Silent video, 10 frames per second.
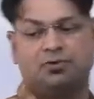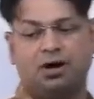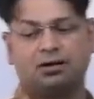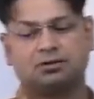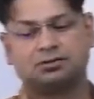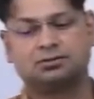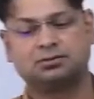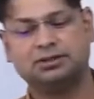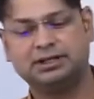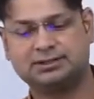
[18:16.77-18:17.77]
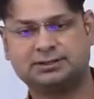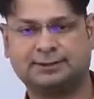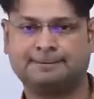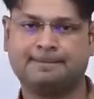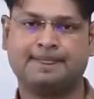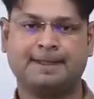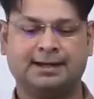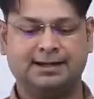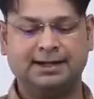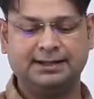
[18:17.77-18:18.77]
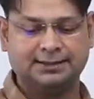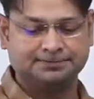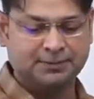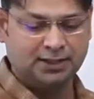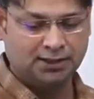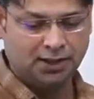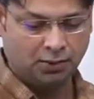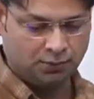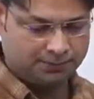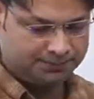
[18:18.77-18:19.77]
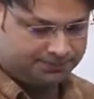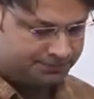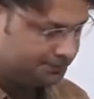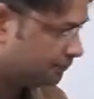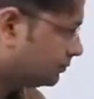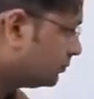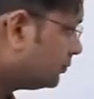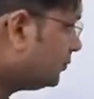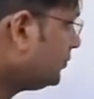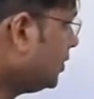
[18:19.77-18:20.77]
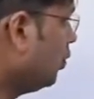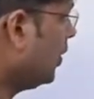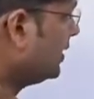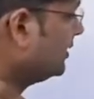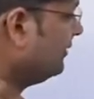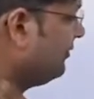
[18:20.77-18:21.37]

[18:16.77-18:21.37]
for this, right. Now, what are the